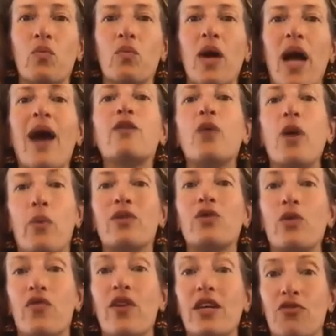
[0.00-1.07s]
How do I want to
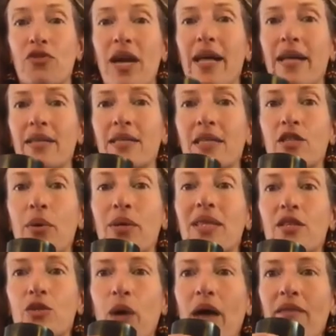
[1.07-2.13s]
affect reality, knowing
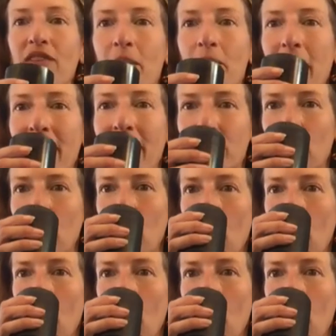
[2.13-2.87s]
this will have an impact?